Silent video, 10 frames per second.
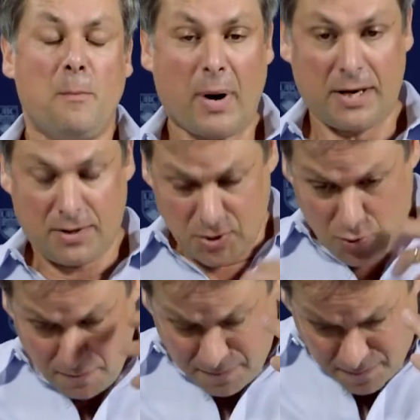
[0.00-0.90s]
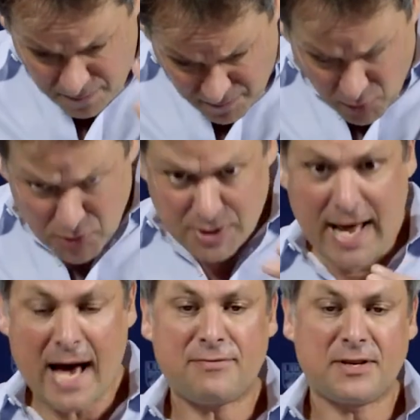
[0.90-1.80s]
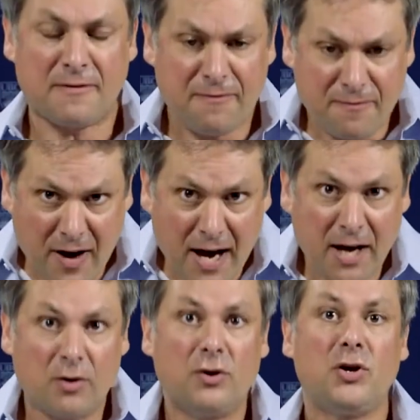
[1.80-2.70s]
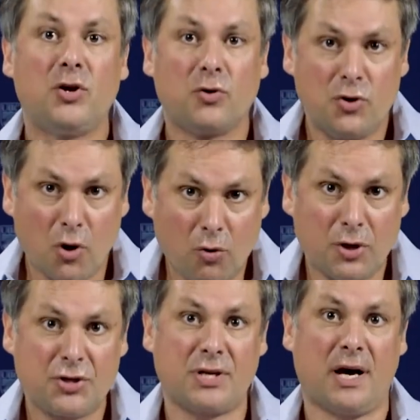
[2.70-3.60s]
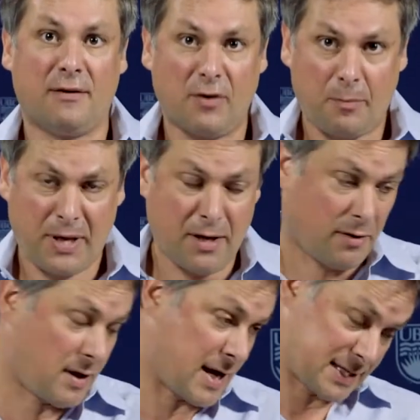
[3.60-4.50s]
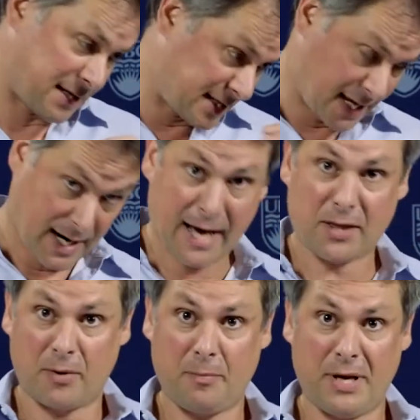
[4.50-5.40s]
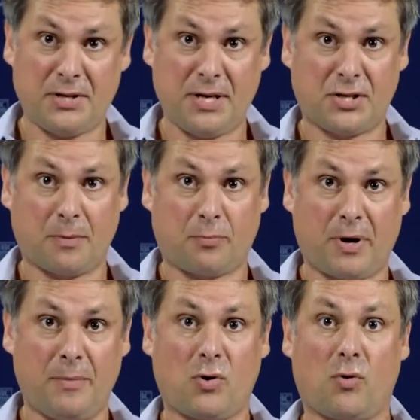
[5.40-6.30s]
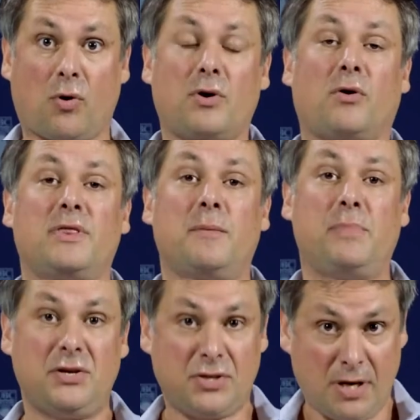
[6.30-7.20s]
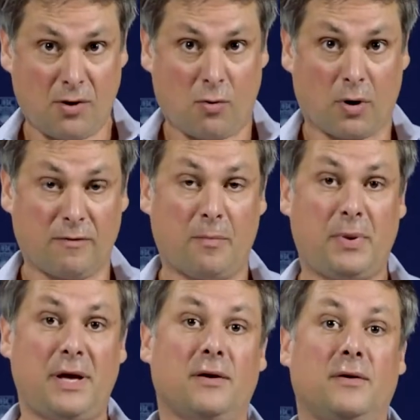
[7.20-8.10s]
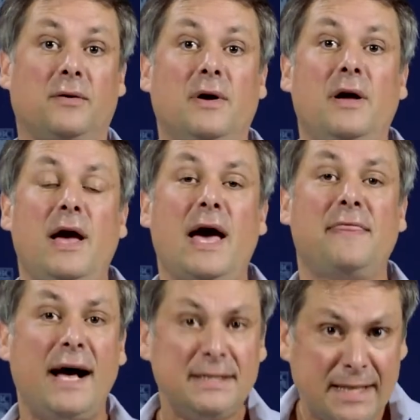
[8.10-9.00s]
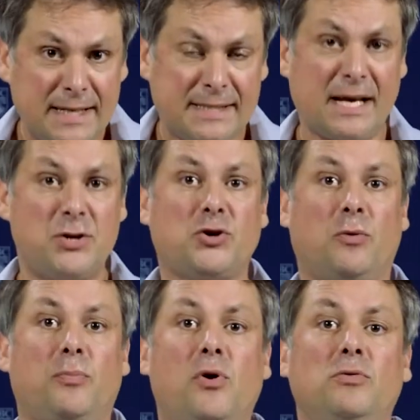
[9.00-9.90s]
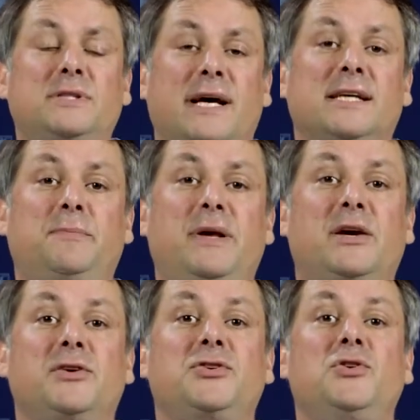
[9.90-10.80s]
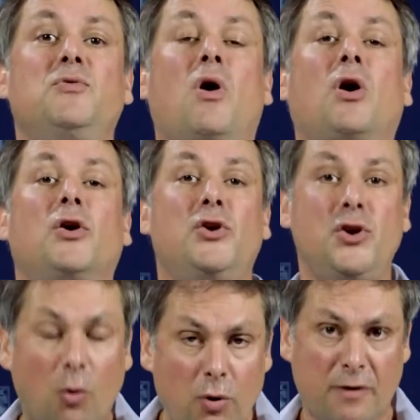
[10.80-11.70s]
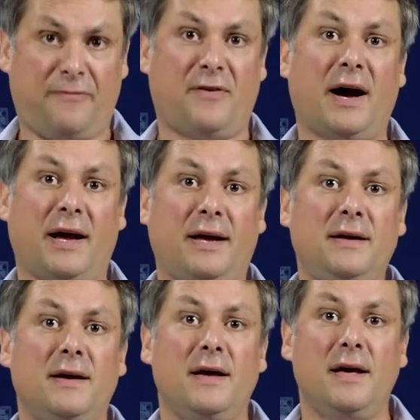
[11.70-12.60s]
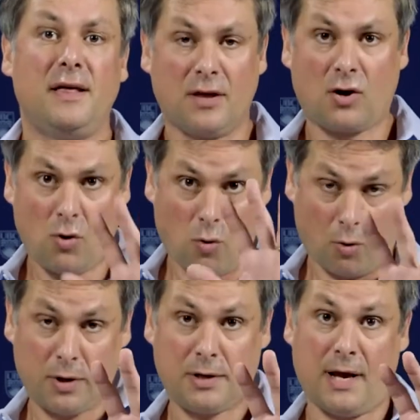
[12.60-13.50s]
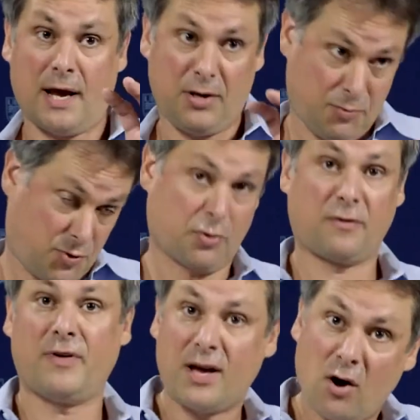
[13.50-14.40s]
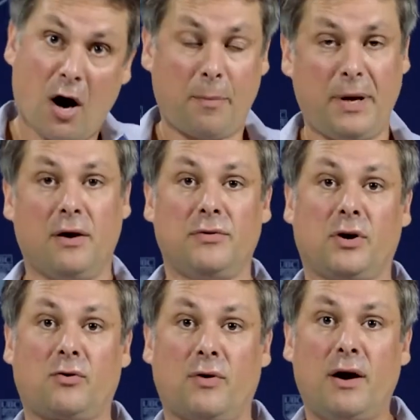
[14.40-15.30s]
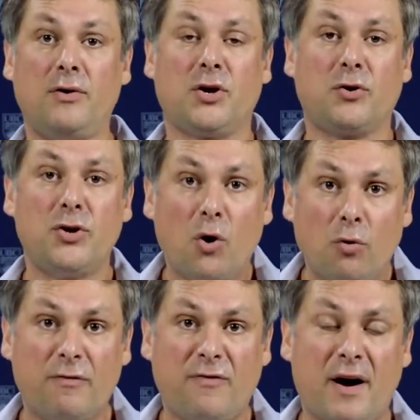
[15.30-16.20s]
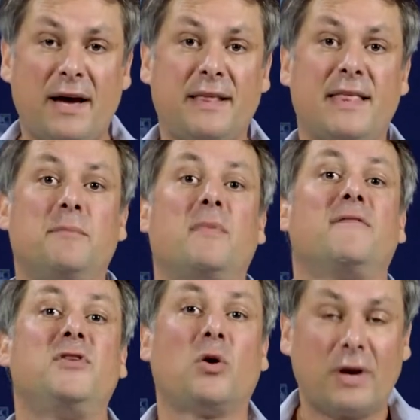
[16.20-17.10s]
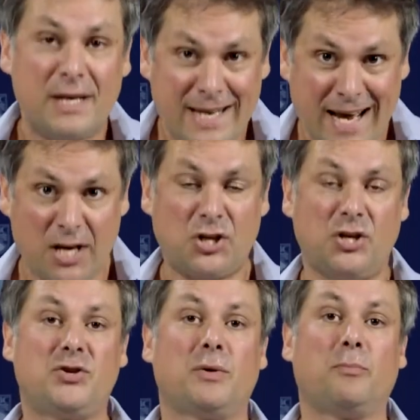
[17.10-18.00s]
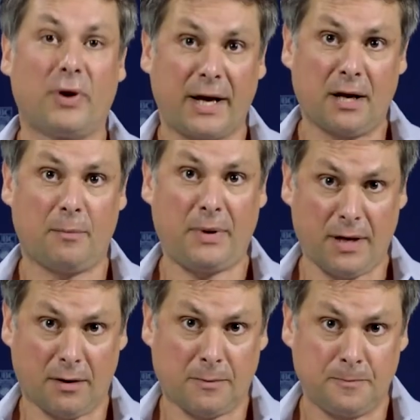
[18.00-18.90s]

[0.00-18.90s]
But you first have to file your notice of appeal, as I said, either in BC Supreme Court or in the BC Court of Appeal. And that's an essential process because you are notifying the court, and you serve a copy on the Crown, you're notifying them of your intention to bring an appeal.